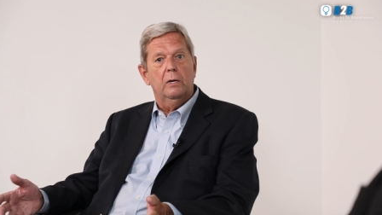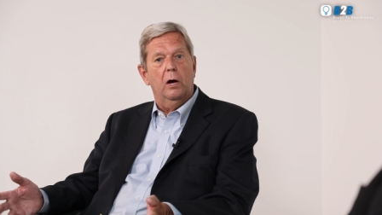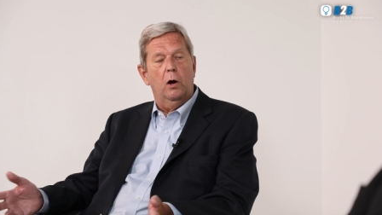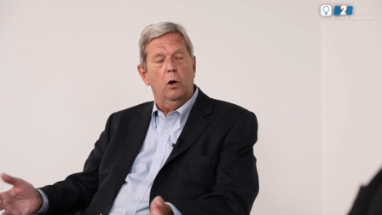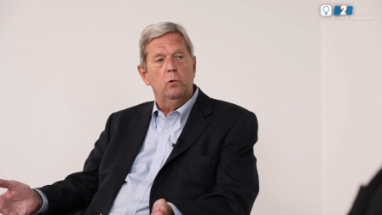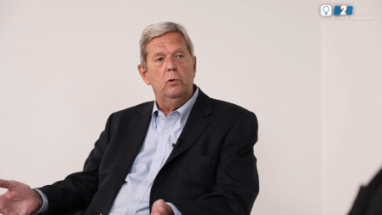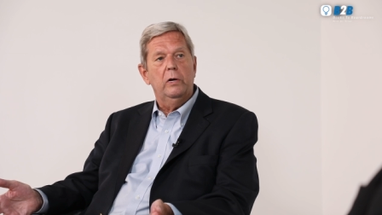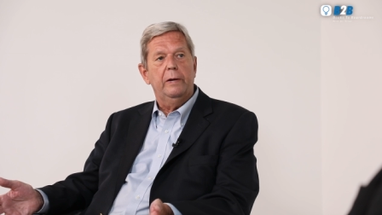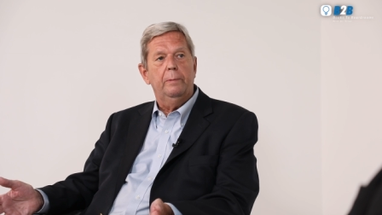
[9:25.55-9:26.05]

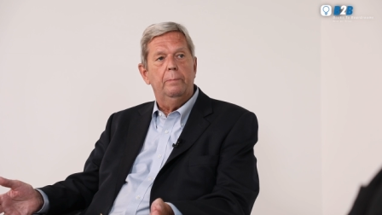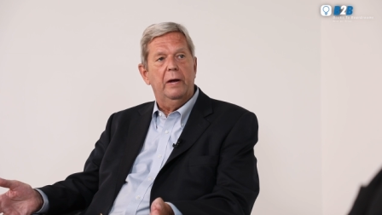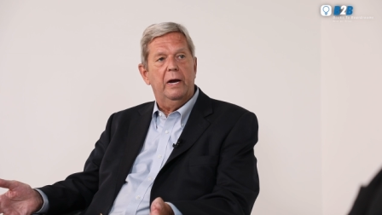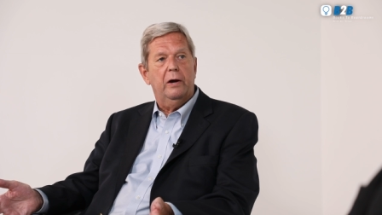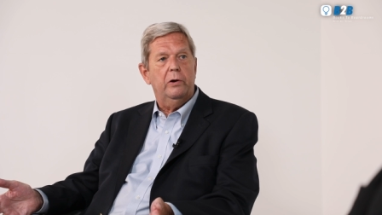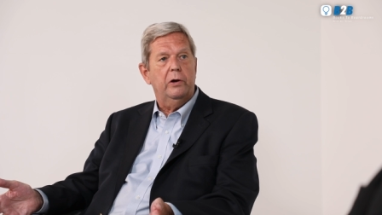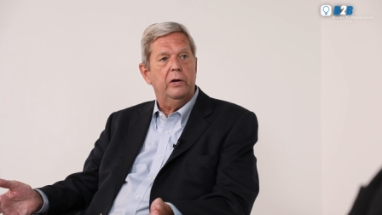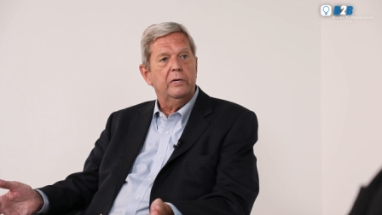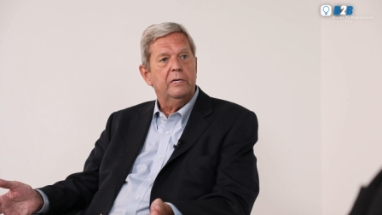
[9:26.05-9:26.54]
only
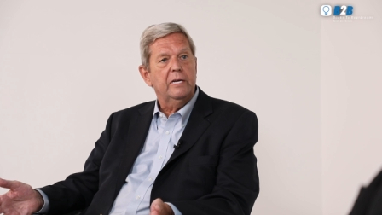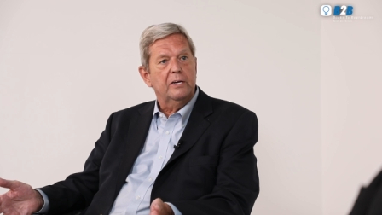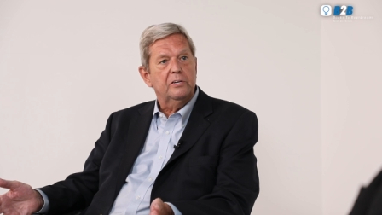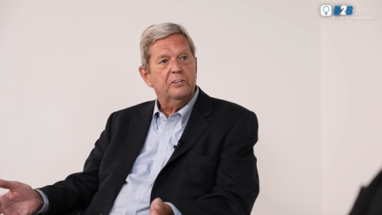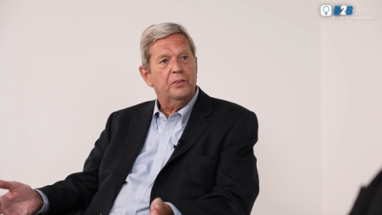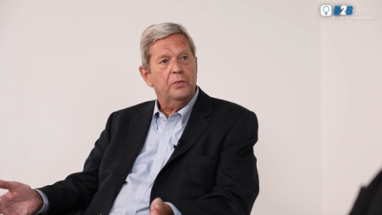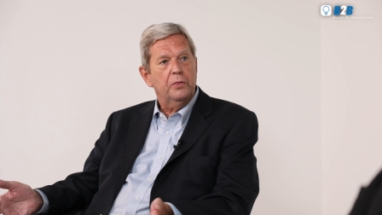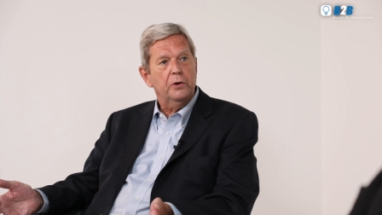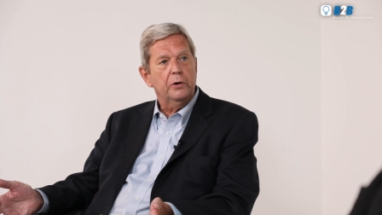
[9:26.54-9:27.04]
Marriott
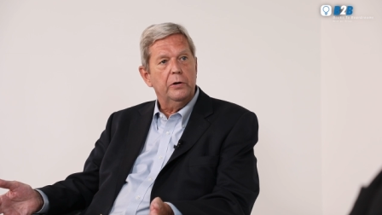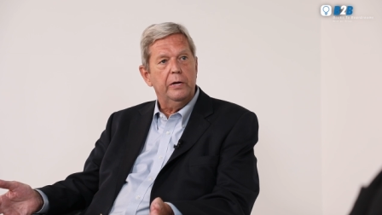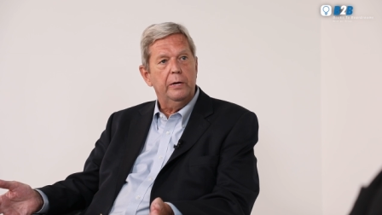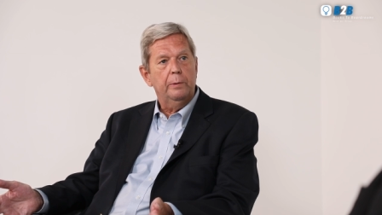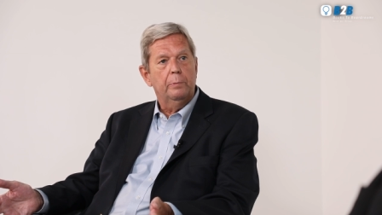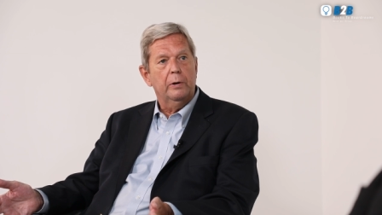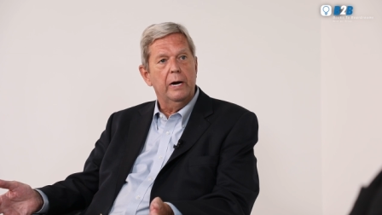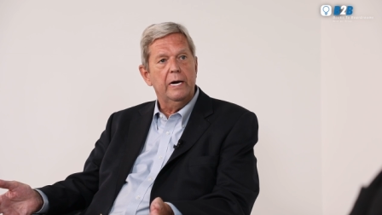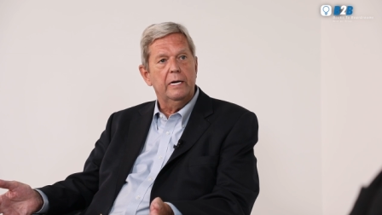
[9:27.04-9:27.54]
has 30
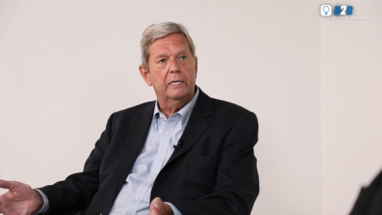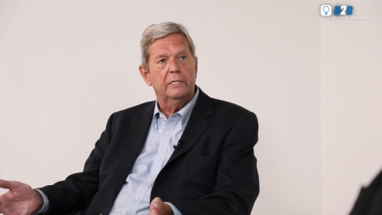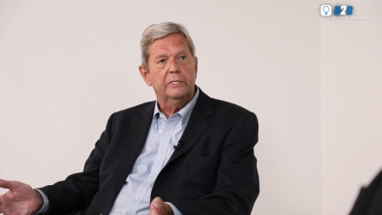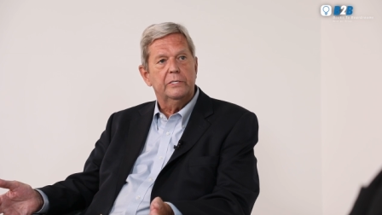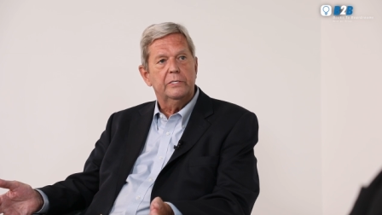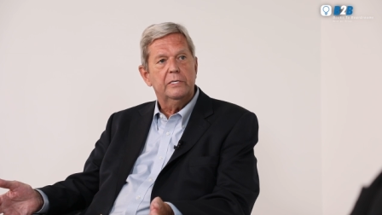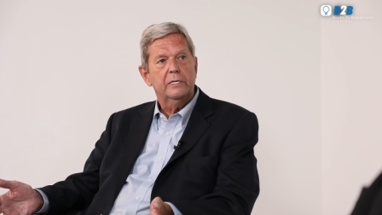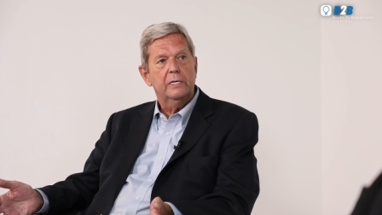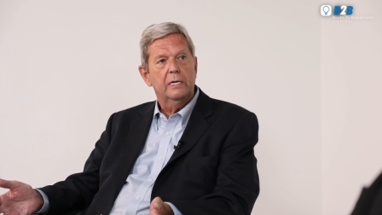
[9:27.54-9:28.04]
brands.